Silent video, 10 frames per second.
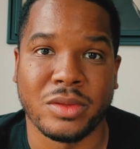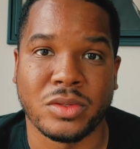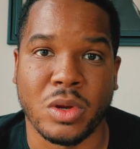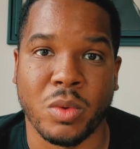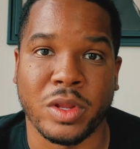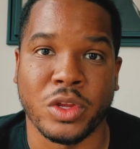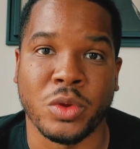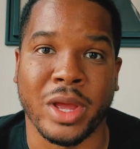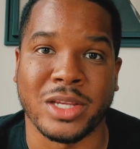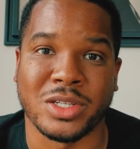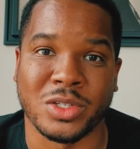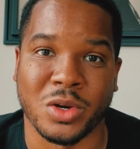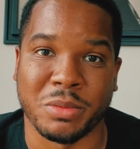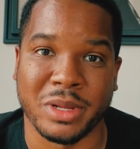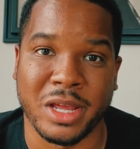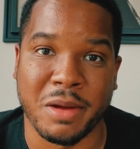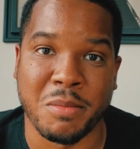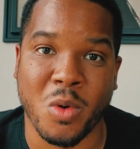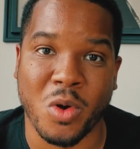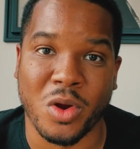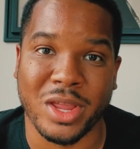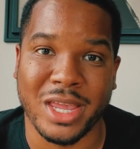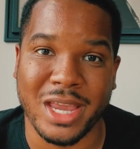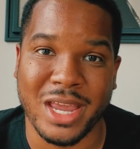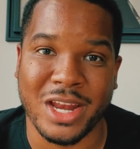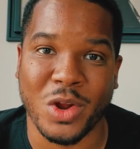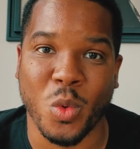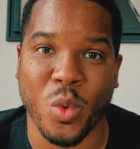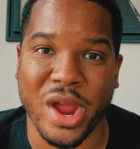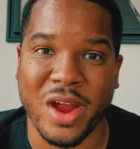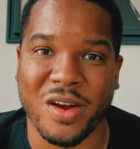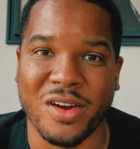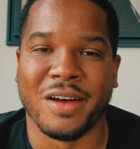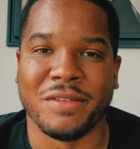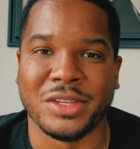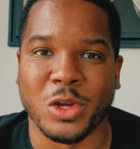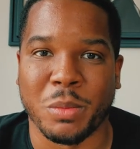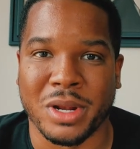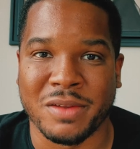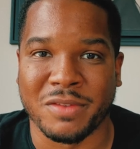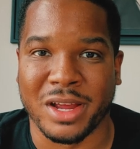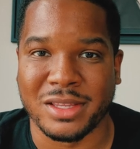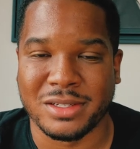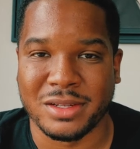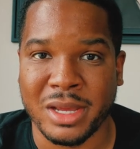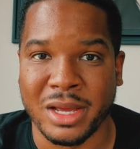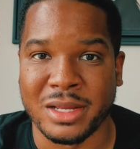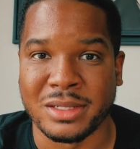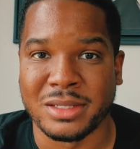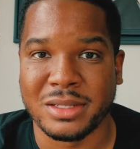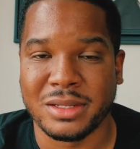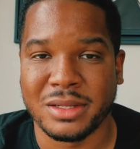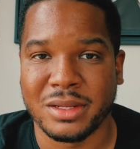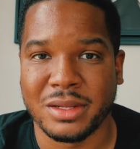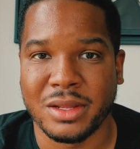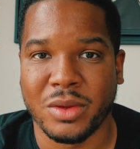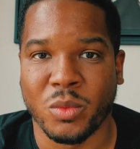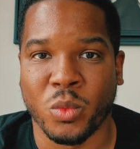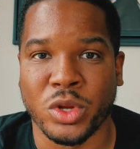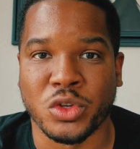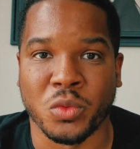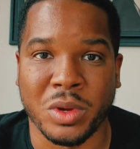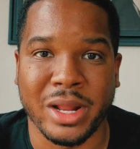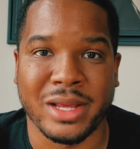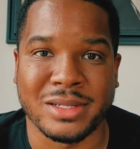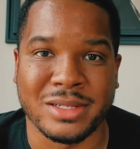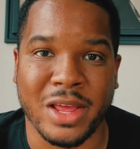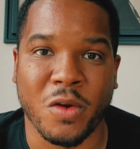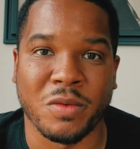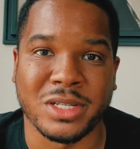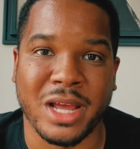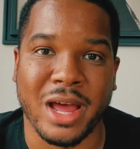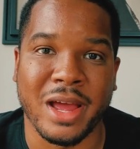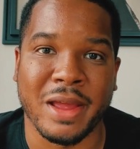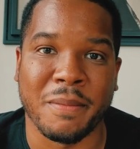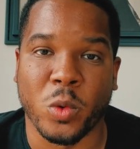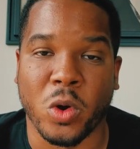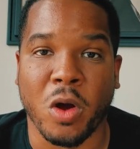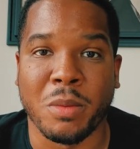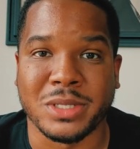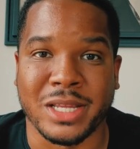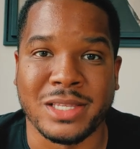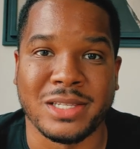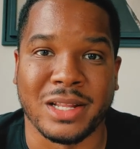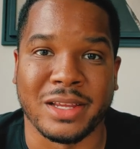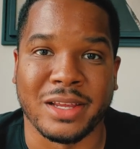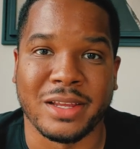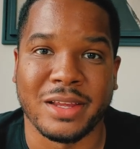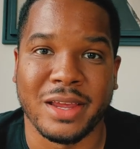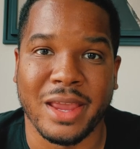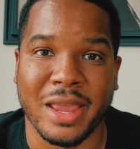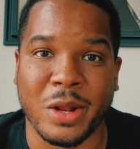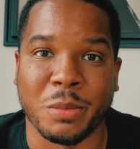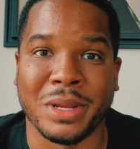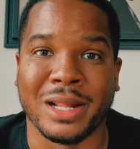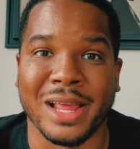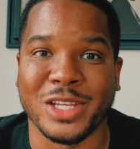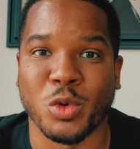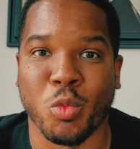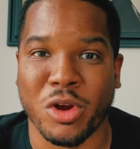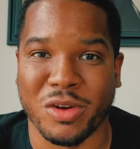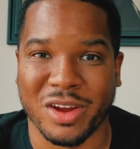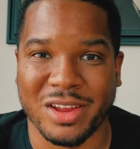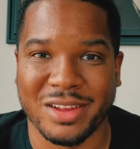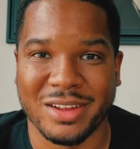So I want you guys to start to become more keen and aware of these open invites, because what you'll realize is that over time, or almost instantly, it'll be less work.